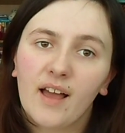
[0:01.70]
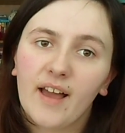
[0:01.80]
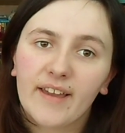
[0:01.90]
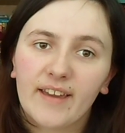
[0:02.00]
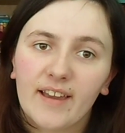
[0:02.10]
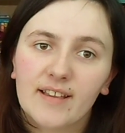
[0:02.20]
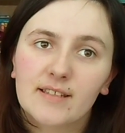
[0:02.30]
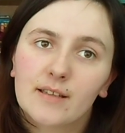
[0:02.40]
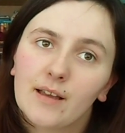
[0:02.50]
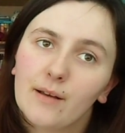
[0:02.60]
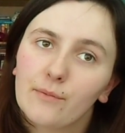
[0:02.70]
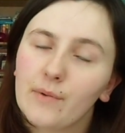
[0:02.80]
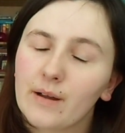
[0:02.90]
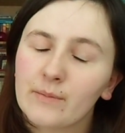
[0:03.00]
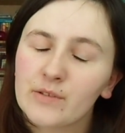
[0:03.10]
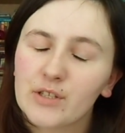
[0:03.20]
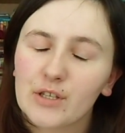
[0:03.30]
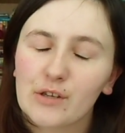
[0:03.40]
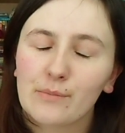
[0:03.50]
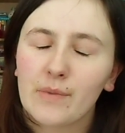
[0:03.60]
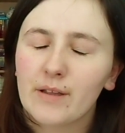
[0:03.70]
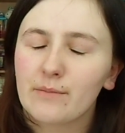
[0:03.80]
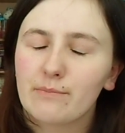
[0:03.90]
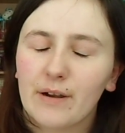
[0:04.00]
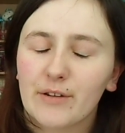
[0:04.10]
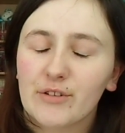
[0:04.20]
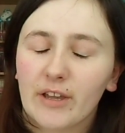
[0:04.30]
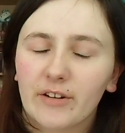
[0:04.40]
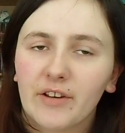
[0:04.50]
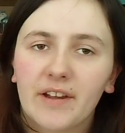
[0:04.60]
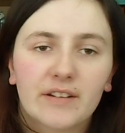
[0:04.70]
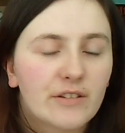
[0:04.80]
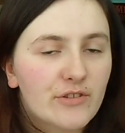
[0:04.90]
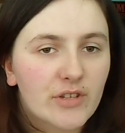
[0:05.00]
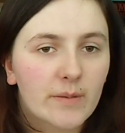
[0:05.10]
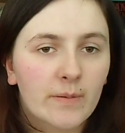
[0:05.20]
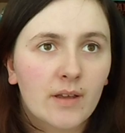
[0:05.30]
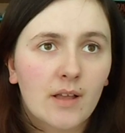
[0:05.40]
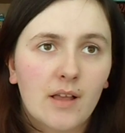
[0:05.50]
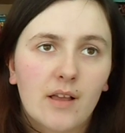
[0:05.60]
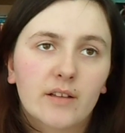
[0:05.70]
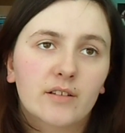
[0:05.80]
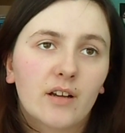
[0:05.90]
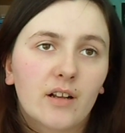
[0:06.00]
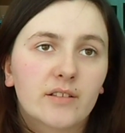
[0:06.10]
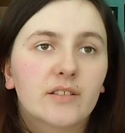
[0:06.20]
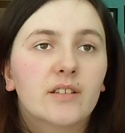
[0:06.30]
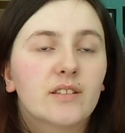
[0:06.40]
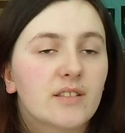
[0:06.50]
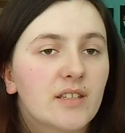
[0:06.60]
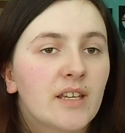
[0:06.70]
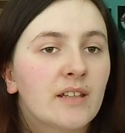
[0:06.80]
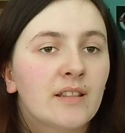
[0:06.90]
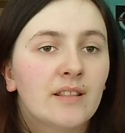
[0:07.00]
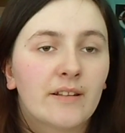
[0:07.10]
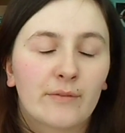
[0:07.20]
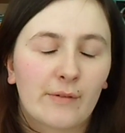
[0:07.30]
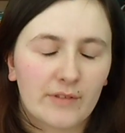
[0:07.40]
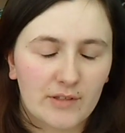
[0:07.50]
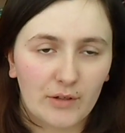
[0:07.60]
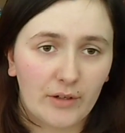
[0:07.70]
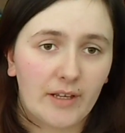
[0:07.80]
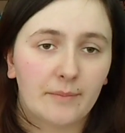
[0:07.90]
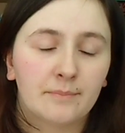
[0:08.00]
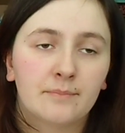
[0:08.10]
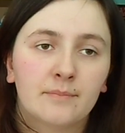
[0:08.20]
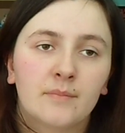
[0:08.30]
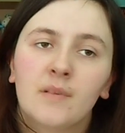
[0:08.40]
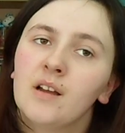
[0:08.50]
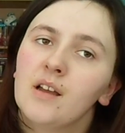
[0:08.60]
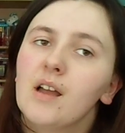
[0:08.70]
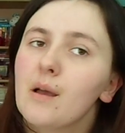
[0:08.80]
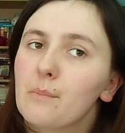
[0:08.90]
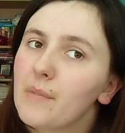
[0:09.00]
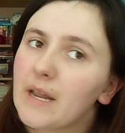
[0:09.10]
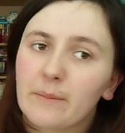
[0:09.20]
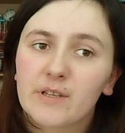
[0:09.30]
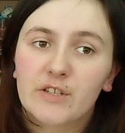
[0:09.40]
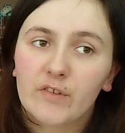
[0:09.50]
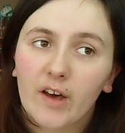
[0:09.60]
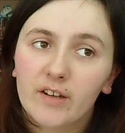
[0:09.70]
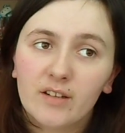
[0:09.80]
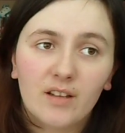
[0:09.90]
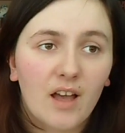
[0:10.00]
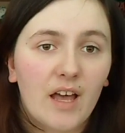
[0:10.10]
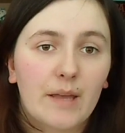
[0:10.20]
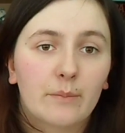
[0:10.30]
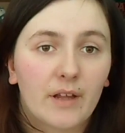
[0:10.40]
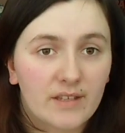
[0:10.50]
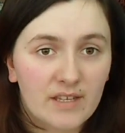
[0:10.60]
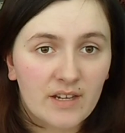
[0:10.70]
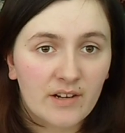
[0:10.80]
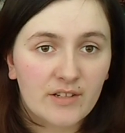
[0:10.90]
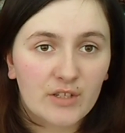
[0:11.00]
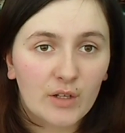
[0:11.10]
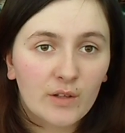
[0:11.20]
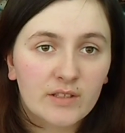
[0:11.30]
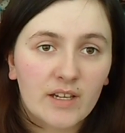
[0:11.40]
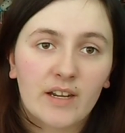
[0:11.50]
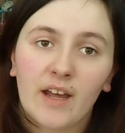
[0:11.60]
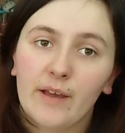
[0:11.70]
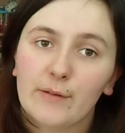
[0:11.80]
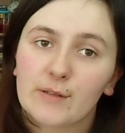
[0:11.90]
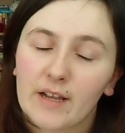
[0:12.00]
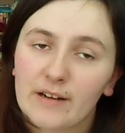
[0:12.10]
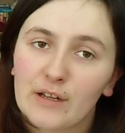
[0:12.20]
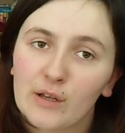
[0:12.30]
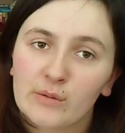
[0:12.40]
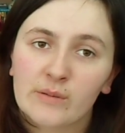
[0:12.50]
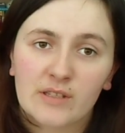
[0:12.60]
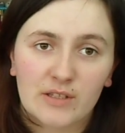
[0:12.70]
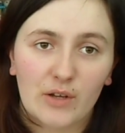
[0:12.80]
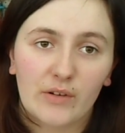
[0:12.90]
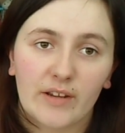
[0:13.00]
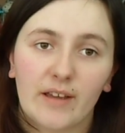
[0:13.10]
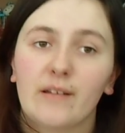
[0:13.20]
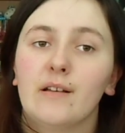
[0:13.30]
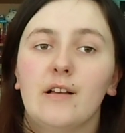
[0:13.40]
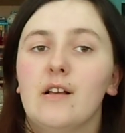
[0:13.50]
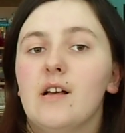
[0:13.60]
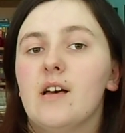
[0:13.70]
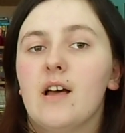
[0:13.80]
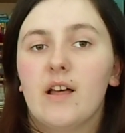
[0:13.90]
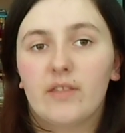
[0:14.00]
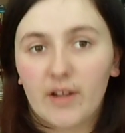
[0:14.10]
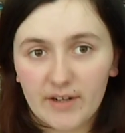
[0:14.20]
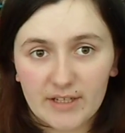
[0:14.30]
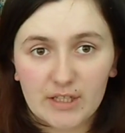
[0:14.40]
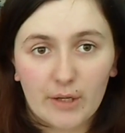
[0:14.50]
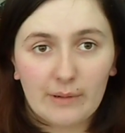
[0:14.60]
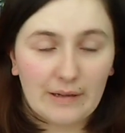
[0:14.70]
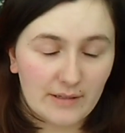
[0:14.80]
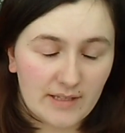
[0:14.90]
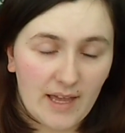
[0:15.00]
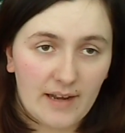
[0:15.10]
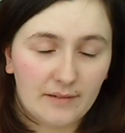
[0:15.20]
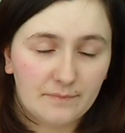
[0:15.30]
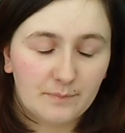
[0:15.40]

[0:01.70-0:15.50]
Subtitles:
Hi guys, welcome to my brand new channel here on YouTube called Teen Living with Dystonia. My name is Siobhan, I am 19 years old and I was diagnosed with dystonia 9 years ago when I was 10.